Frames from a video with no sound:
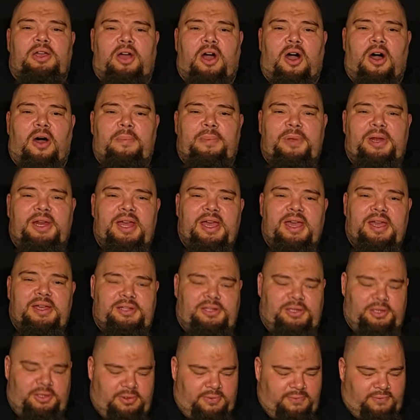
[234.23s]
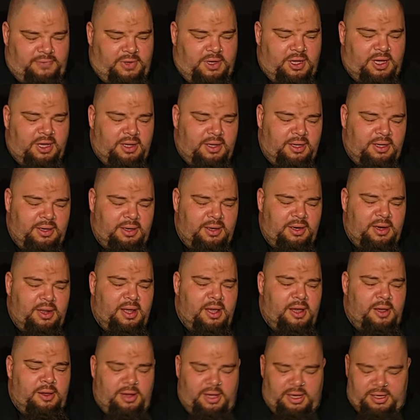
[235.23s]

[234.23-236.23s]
combination of gun,